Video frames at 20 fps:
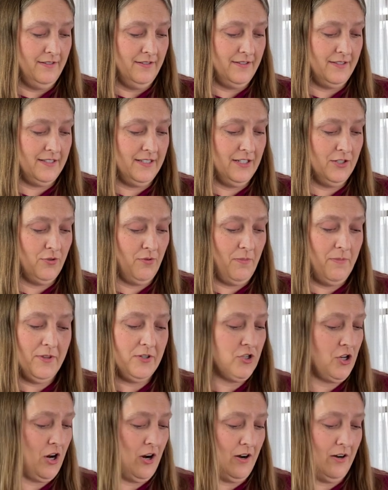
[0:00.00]
Stitch from the
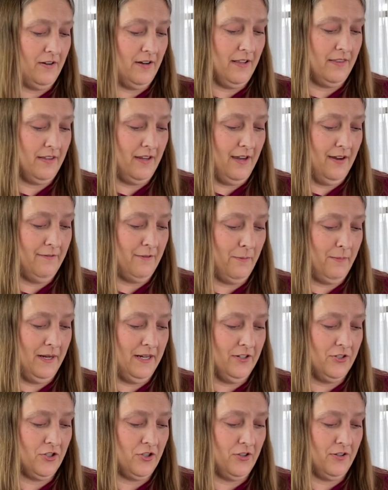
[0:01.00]
chart, not the cover
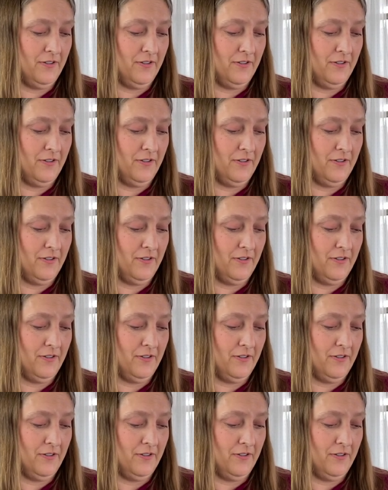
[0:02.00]
picture.